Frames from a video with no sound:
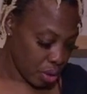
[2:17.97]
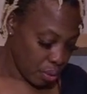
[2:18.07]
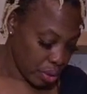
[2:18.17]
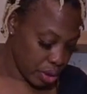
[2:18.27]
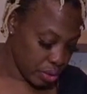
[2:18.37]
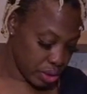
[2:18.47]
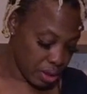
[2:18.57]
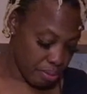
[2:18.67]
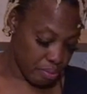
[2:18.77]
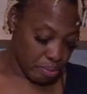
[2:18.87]
We're gonna do
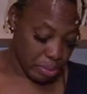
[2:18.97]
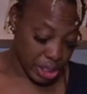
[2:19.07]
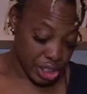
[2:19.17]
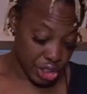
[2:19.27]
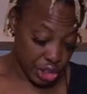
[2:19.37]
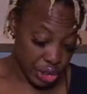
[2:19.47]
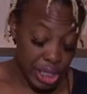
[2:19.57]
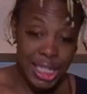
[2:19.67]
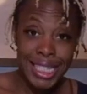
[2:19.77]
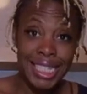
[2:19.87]
some
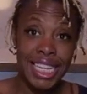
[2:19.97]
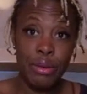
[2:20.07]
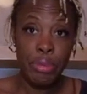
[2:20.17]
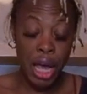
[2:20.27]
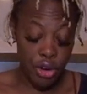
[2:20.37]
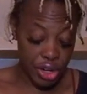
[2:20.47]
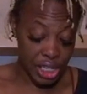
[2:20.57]
mustard seed powder.